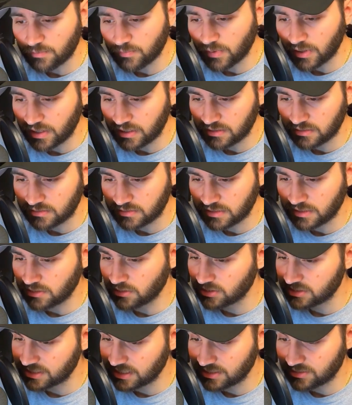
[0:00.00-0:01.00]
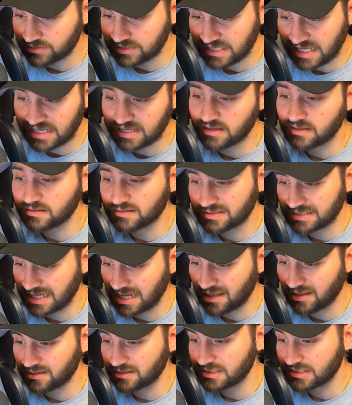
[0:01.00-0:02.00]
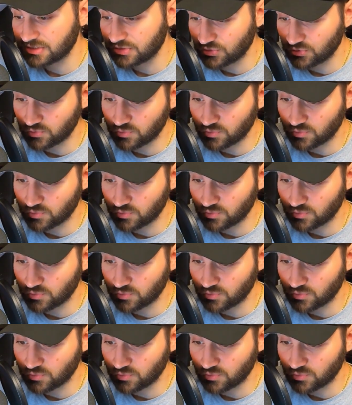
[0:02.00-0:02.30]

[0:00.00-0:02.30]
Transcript: but it looks like they're taking their talents to